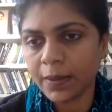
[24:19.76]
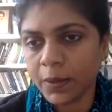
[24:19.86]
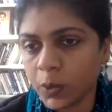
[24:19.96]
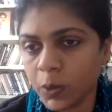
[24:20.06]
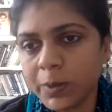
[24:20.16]

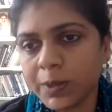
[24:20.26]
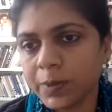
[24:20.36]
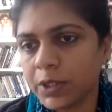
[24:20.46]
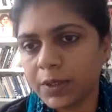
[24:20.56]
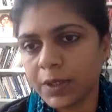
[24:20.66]
groups,
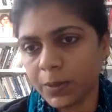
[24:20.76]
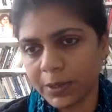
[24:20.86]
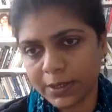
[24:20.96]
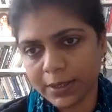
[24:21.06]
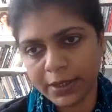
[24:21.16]
which
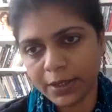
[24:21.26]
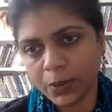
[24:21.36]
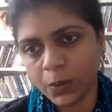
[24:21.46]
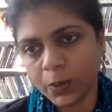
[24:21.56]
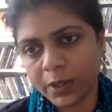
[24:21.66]
looks
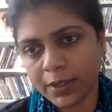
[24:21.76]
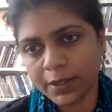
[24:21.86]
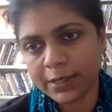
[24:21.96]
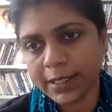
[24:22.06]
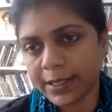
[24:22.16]
into
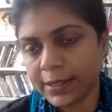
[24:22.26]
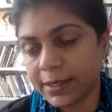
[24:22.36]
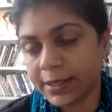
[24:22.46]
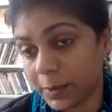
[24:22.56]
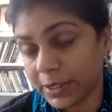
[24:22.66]
workers' rights
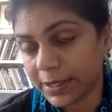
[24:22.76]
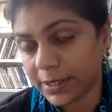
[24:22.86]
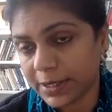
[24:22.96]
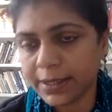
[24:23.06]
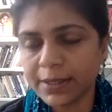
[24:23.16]
and women's
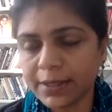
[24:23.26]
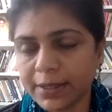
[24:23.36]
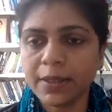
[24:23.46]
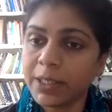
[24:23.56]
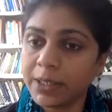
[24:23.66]
rights
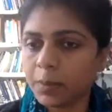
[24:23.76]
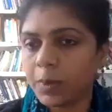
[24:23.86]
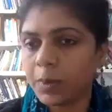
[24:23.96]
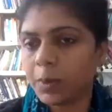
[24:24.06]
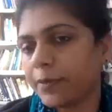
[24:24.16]
in
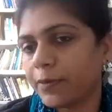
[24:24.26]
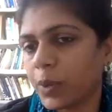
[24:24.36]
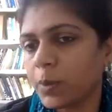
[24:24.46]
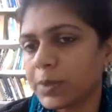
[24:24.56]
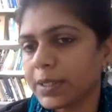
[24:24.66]
multiple
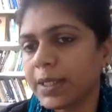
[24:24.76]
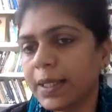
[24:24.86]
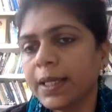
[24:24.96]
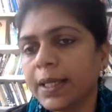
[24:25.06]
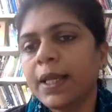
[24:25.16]
platforms.
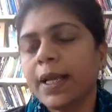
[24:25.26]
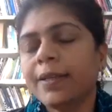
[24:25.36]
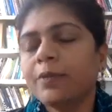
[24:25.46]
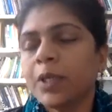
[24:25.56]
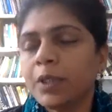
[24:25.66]

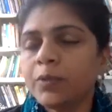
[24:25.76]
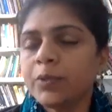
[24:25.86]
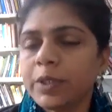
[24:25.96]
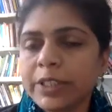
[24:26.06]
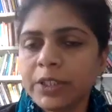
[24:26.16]
And one of
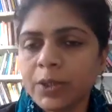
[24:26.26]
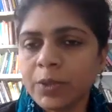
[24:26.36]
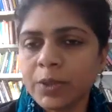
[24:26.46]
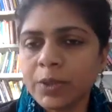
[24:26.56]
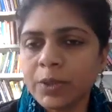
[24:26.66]
the
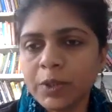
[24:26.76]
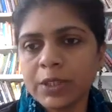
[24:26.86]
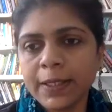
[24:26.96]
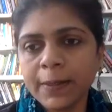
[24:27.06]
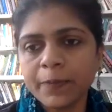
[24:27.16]
issues
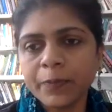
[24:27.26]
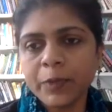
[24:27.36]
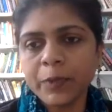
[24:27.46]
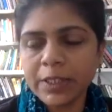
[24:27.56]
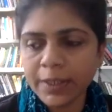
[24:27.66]
which
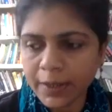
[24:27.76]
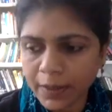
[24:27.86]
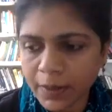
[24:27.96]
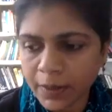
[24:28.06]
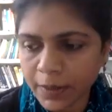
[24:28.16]
I
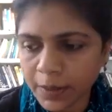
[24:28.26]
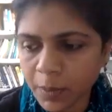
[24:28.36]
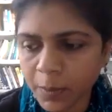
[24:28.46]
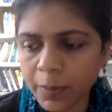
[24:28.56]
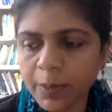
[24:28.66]

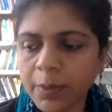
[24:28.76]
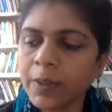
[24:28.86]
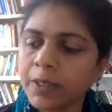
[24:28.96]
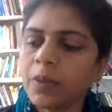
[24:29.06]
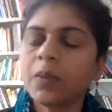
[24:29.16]
remember,
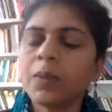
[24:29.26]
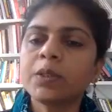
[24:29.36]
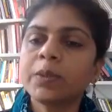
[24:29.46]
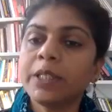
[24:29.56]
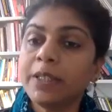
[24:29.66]

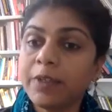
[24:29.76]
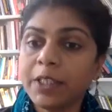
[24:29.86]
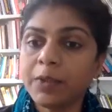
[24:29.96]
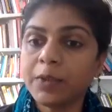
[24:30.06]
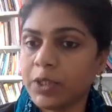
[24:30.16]
also an
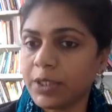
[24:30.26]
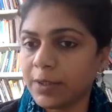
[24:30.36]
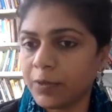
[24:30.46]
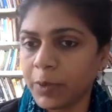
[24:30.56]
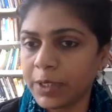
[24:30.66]
event which
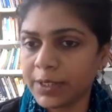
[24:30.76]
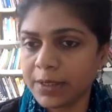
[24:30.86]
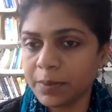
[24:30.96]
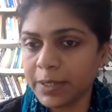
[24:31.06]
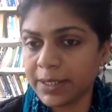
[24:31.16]

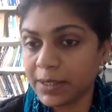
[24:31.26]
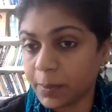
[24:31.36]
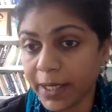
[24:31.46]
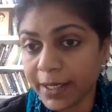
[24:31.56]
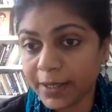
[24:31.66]
influenced me,
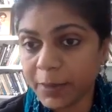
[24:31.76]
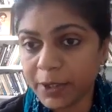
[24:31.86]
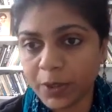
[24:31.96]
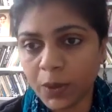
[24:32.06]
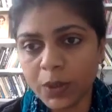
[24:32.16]
inspired
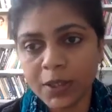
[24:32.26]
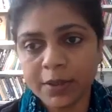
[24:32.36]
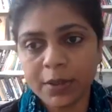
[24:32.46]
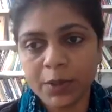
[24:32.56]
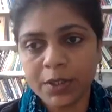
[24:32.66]
me to look
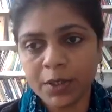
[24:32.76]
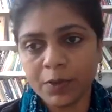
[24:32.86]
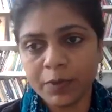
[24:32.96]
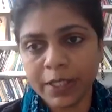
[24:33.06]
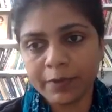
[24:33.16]
into the question
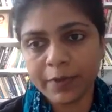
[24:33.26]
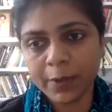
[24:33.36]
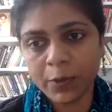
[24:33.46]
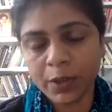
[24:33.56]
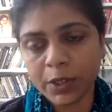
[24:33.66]
of
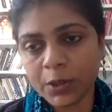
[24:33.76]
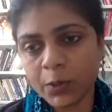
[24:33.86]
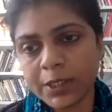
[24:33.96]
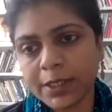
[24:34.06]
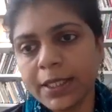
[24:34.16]
welfare workers
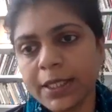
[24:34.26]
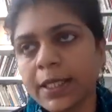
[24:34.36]
was,